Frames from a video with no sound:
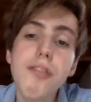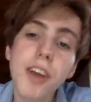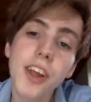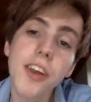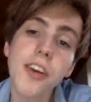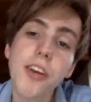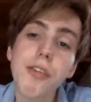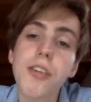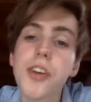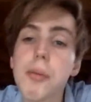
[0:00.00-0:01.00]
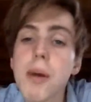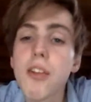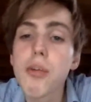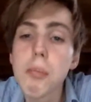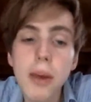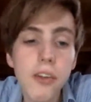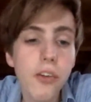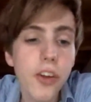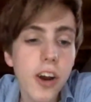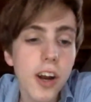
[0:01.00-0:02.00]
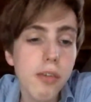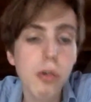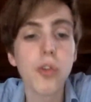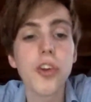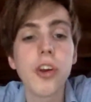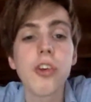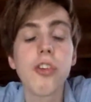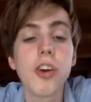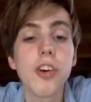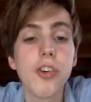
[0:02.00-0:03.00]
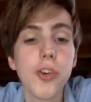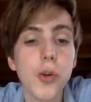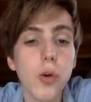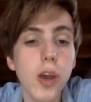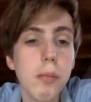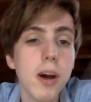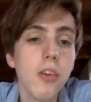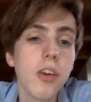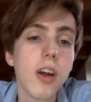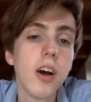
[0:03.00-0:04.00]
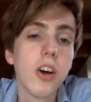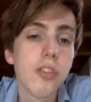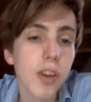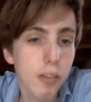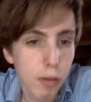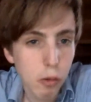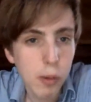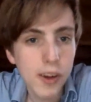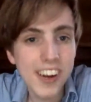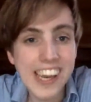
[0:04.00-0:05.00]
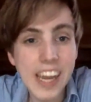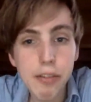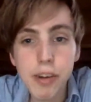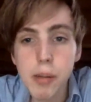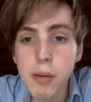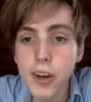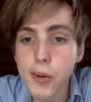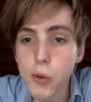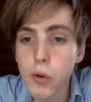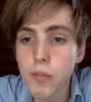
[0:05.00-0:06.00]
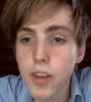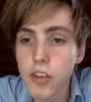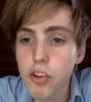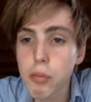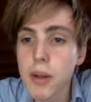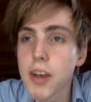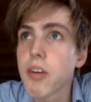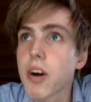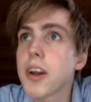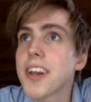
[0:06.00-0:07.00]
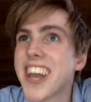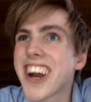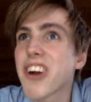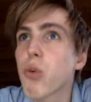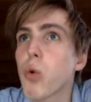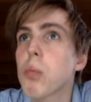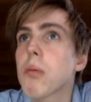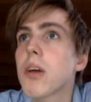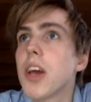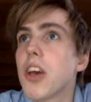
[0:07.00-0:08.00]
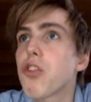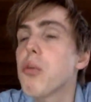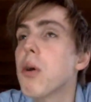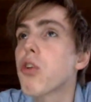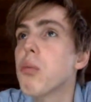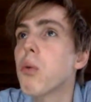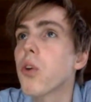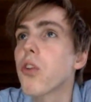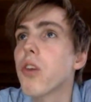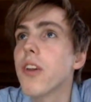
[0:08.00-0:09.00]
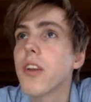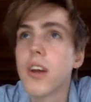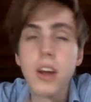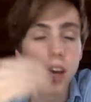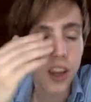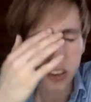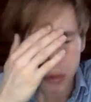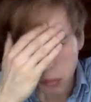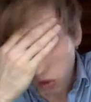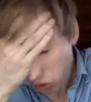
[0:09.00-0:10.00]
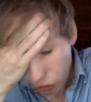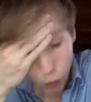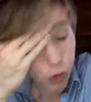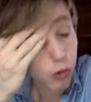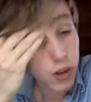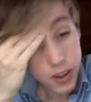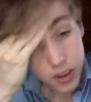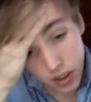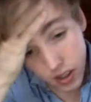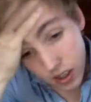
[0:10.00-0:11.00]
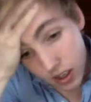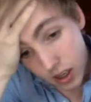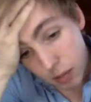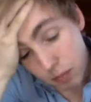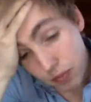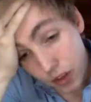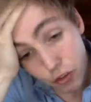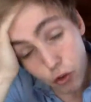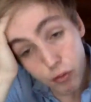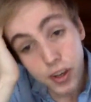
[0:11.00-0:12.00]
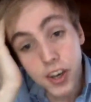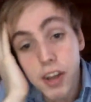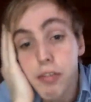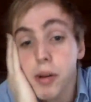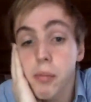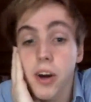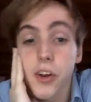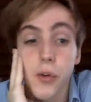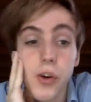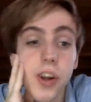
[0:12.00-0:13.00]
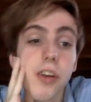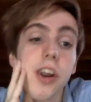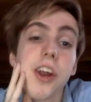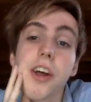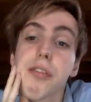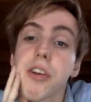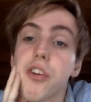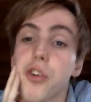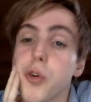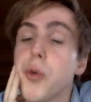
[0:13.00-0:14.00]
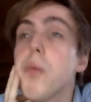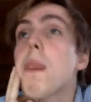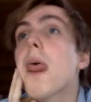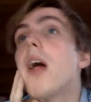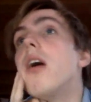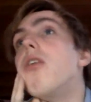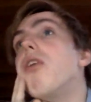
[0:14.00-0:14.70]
I think it differ, depends a bit on the kind of contextualization you're talking about. So what a whip speaker definitely might do is explain why their group is the most important one and is the most crucial one. Um, that is something they definitely might do and they definitely should do.